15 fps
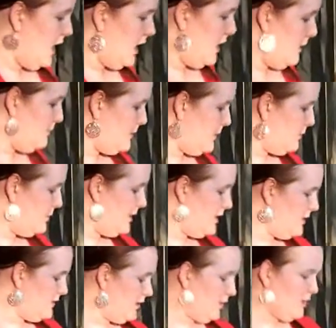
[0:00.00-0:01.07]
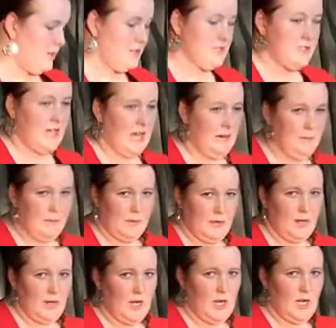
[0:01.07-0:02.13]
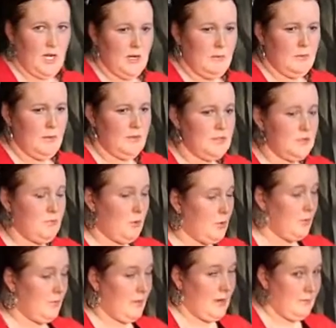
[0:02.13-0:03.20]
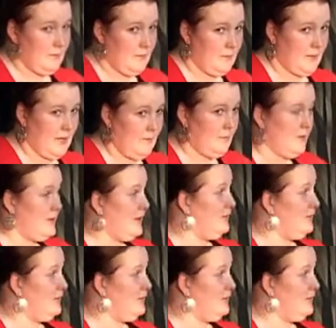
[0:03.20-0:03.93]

but with our Skamper sport pop-up camper